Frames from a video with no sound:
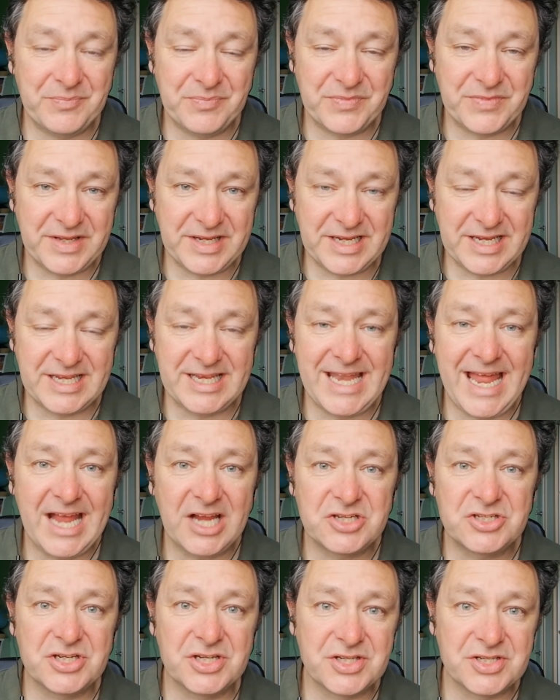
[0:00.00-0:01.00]
the
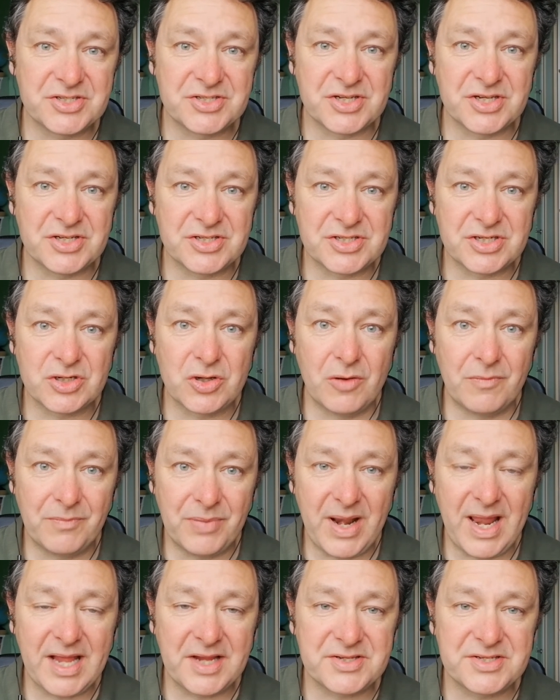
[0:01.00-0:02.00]
connections and
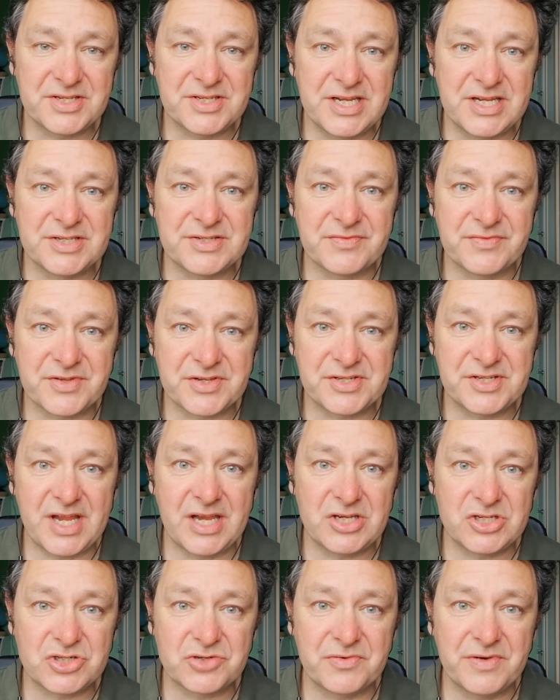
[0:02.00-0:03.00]
complexities of the
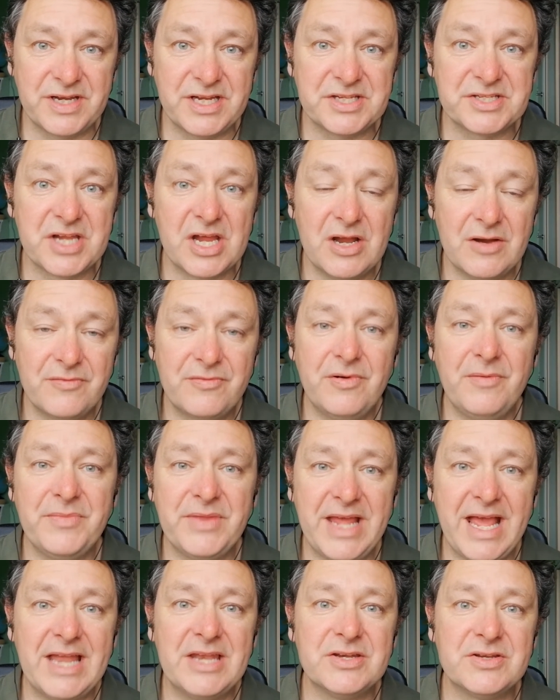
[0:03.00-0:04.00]
centuries from
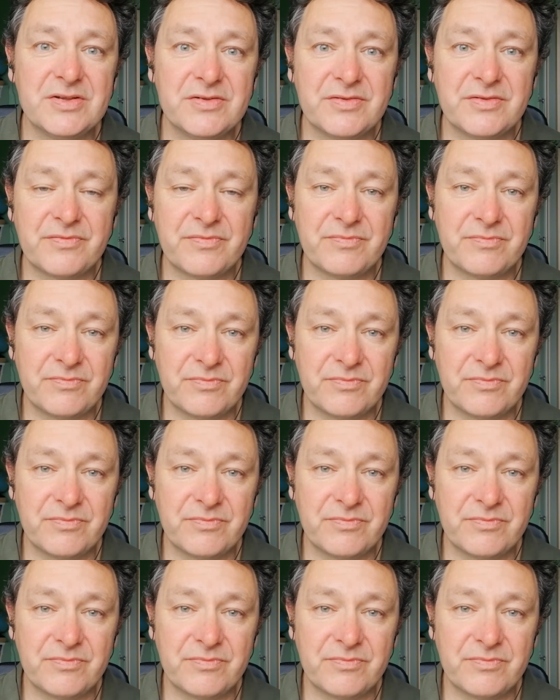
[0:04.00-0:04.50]
the end of